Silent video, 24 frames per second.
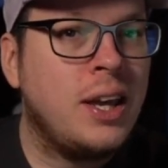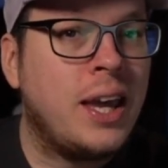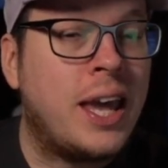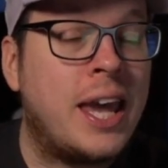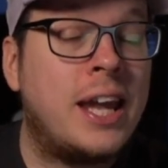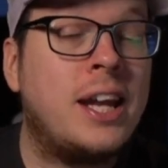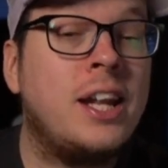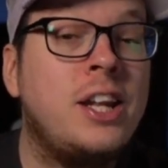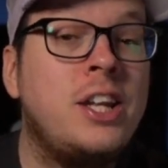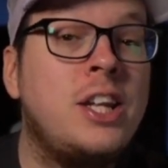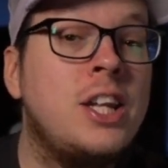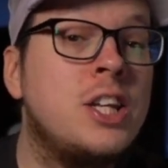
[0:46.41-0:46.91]

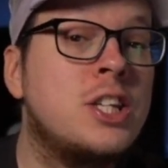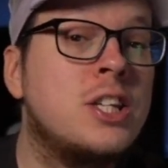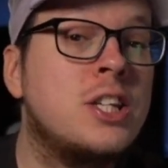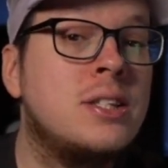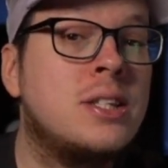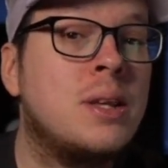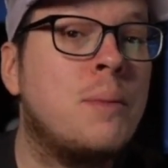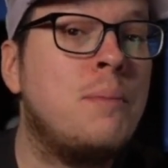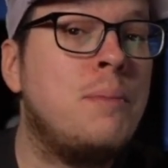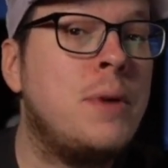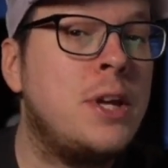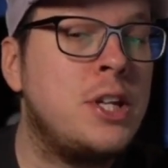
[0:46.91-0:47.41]
In addition
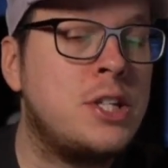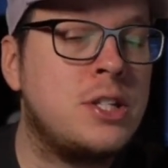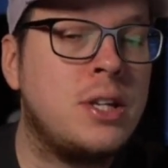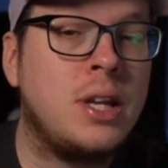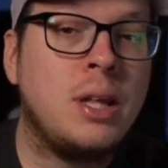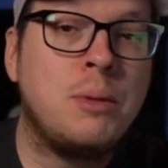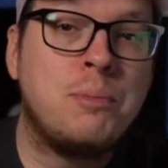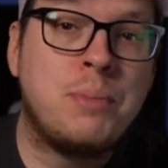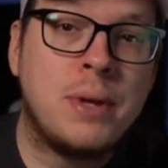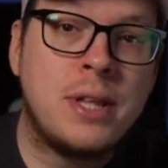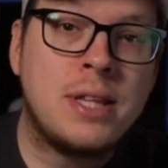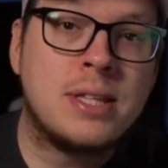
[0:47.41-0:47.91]
to
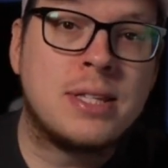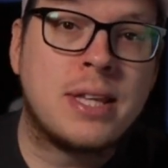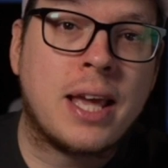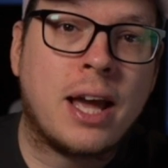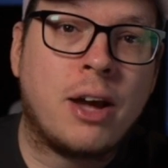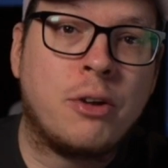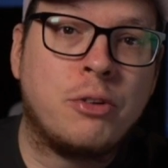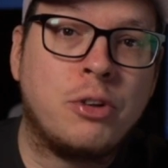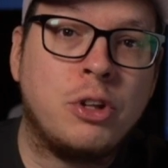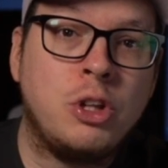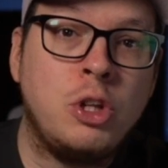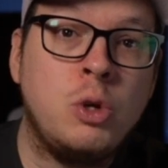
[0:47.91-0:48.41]
mentioning
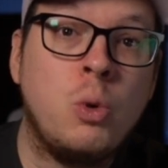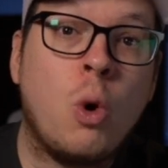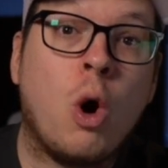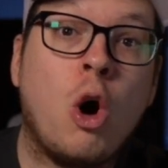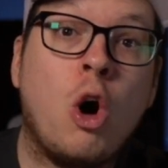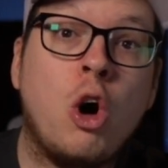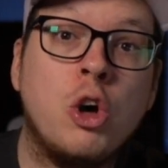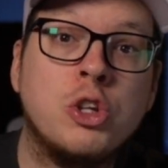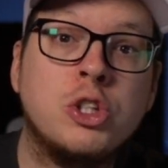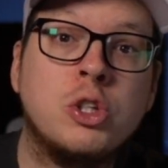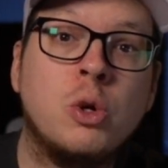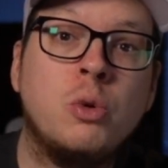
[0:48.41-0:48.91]
Bensound, you
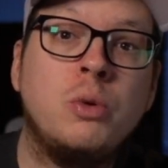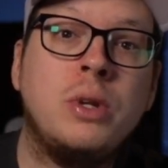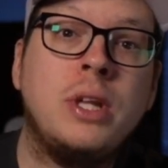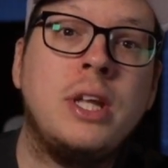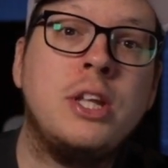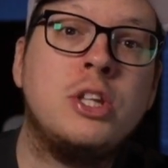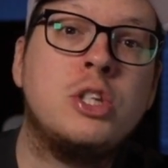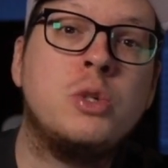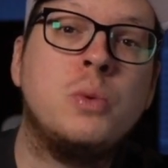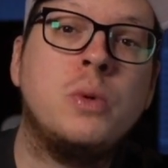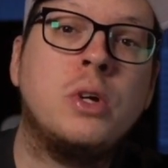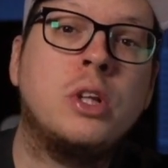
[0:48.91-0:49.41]
also
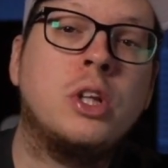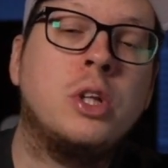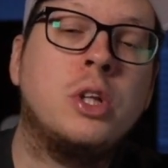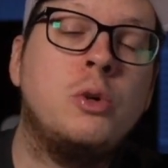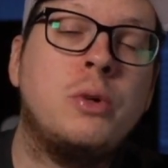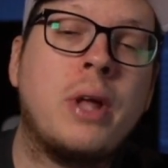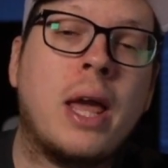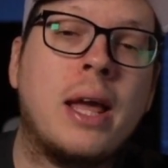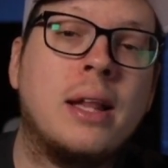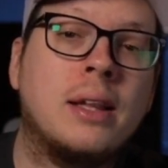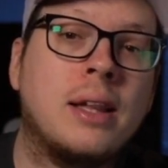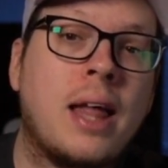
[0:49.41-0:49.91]
need to
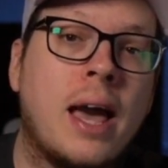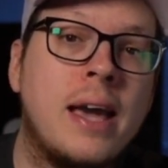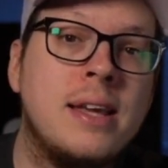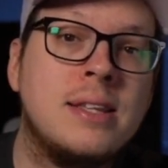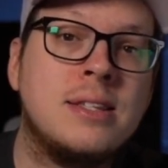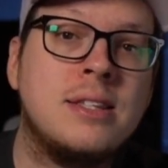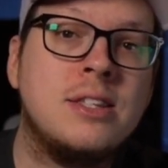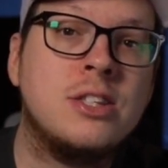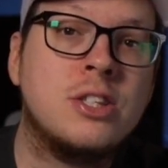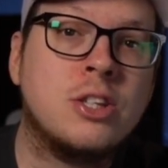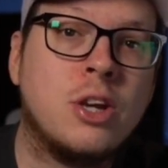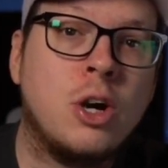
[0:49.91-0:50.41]
include a
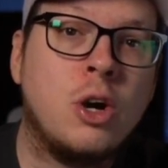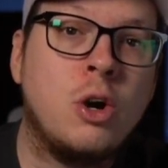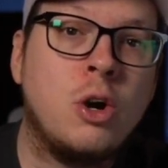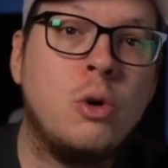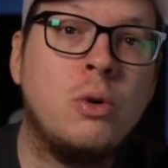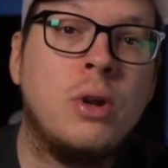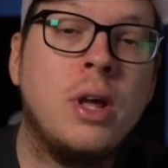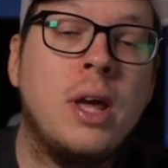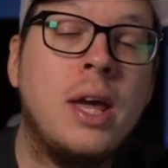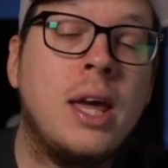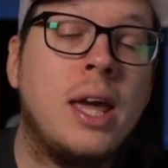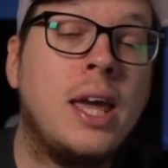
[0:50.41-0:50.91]
license
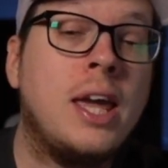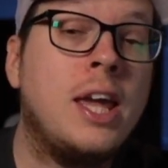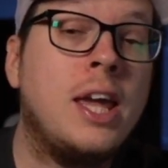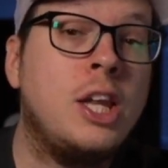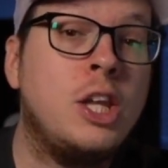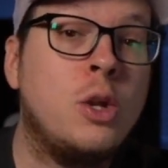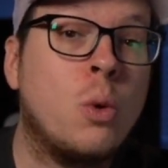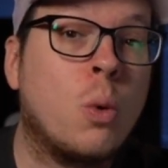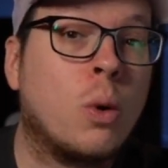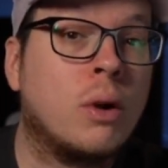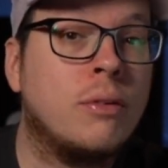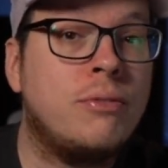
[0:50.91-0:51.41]
code
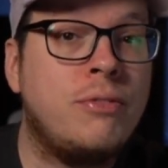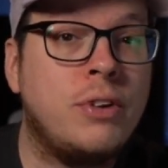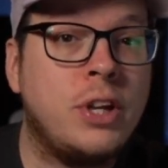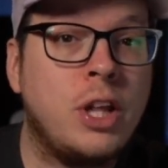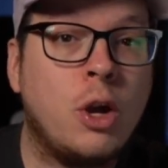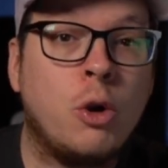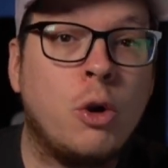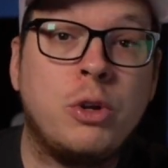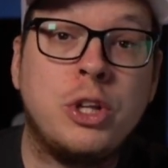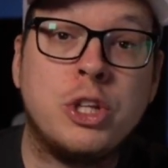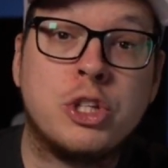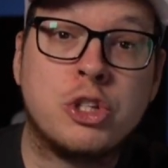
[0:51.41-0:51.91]
in your
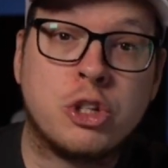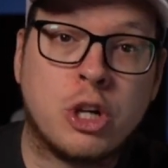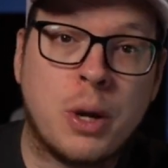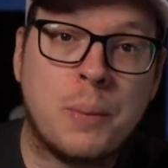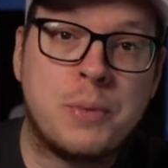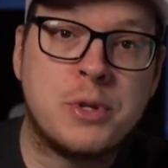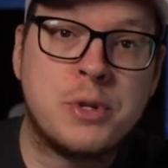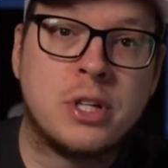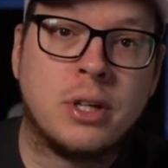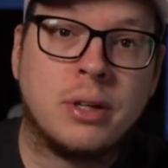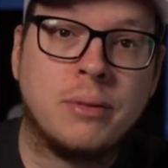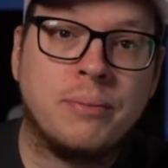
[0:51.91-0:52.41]
video
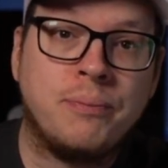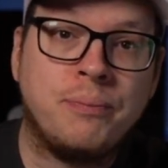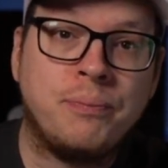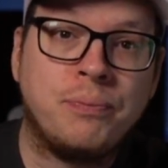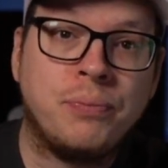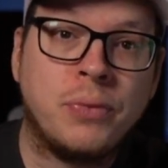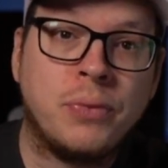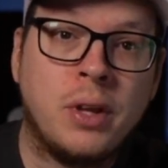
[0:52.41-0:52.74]
description.